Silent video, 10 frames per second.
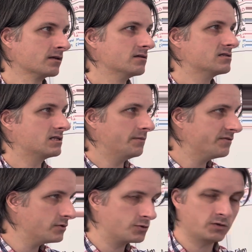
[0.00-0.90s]
Some of
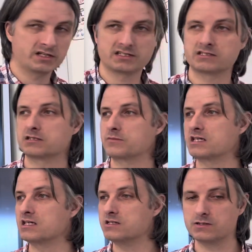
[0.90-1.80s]
your drawings, it's gonna be
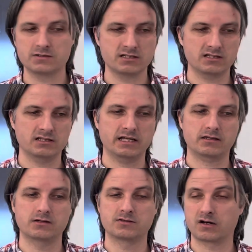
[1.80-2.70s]
easier to select
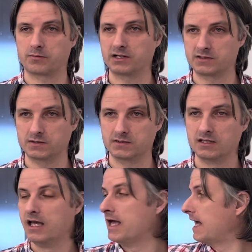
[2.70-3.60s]
the dark pixels.
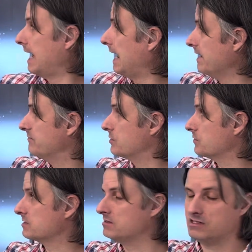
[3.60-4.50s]
I've
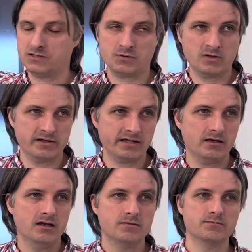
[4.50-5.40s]
chosen this drawing
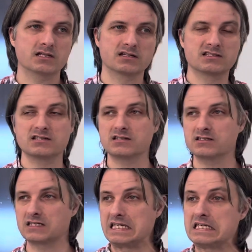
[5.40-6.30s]
because it
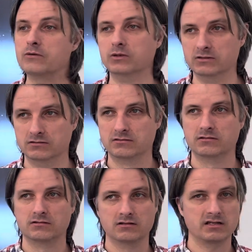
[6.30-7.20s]
is equal.
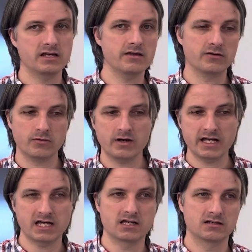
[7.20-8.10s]
Either
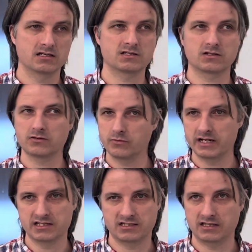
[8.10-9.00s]
way is a good way
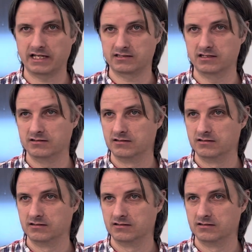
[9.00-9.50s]
to select it.